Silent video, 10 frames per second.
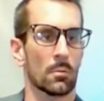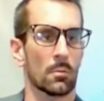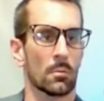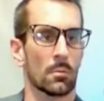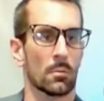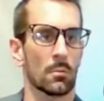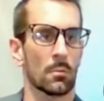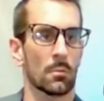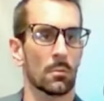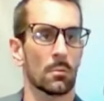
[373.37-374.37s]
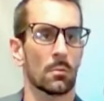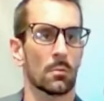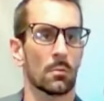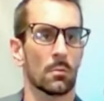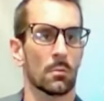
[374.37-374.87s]

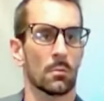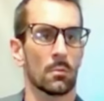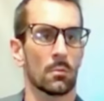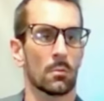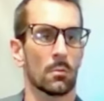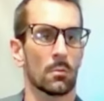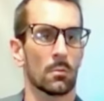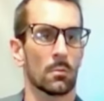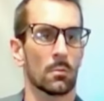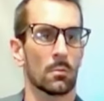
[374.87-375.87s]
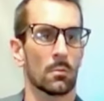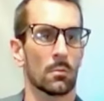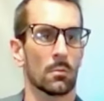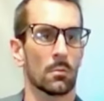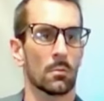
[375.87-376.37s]

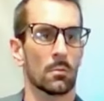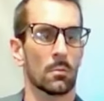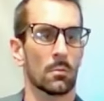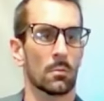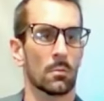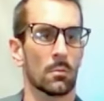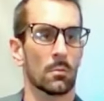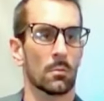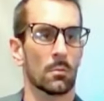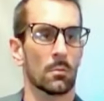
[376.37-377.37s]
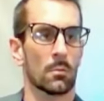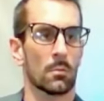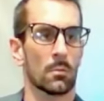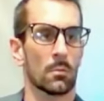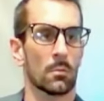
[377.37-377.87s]

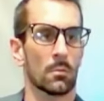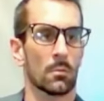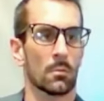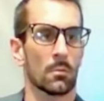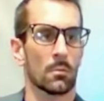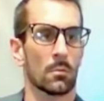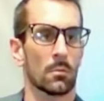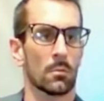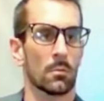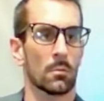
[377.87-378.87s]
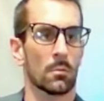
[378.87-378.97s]
[no speech]